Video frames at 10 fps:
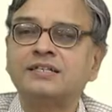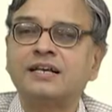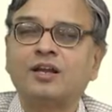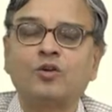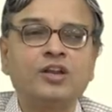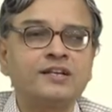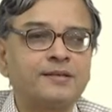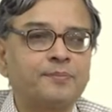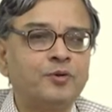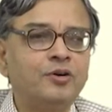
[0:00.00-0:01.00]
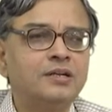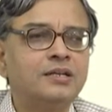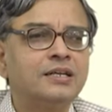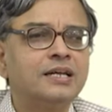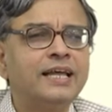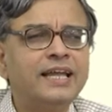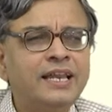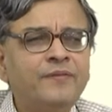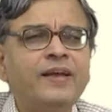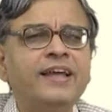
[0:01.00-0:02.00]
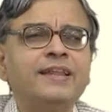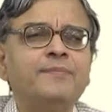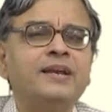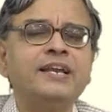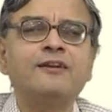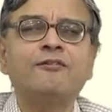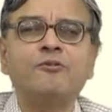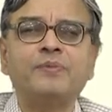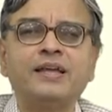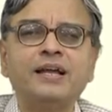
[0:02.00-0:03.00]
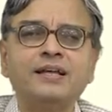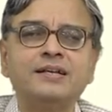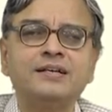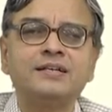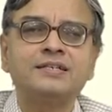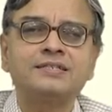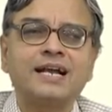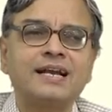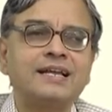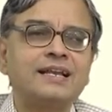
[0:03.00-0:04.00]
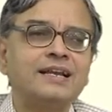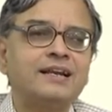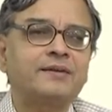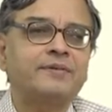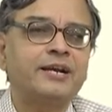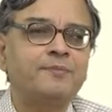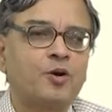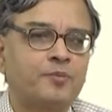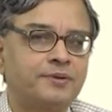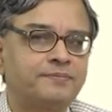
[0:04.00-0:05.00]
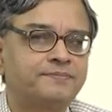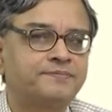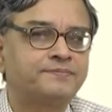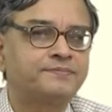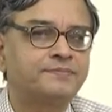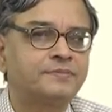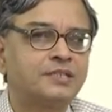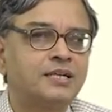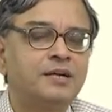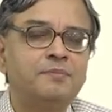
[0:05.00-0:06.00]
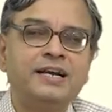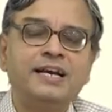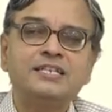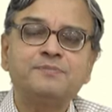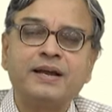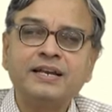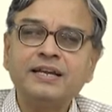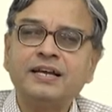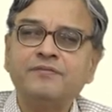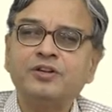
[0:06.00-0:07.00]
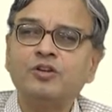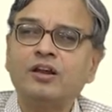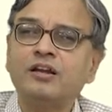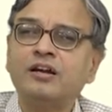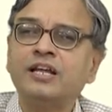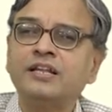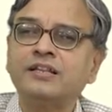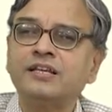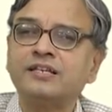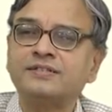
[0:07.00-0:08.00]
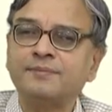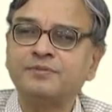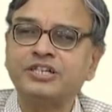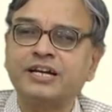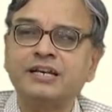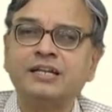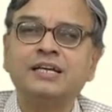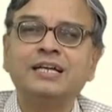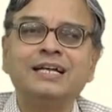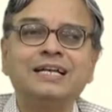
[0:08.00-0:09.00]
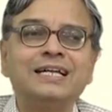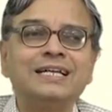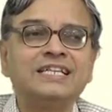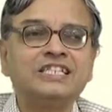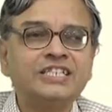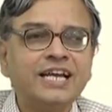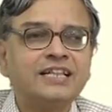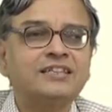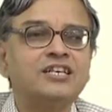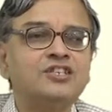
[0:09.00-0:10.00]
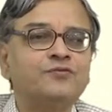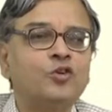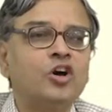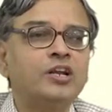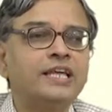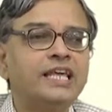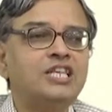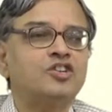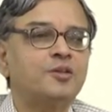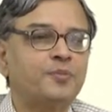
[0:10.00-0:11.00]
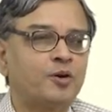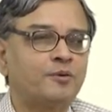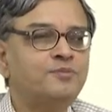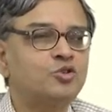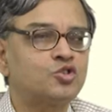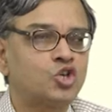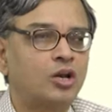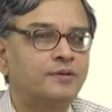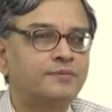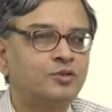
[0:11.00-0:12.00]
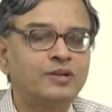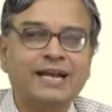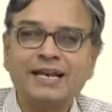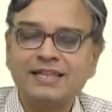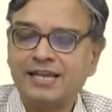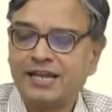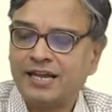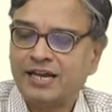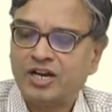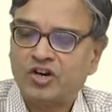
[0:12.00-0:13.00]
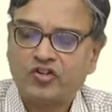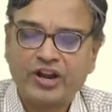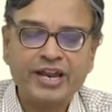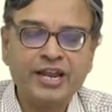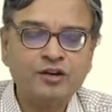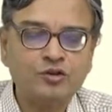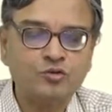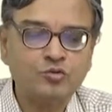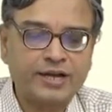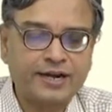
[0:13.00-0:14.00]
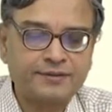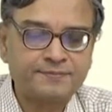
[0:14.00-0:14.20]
a roller support, invariably it will be a statically determinate problem. But it is better, when you are learning the subject, check this for each of the problems you solve. You get the training to do that.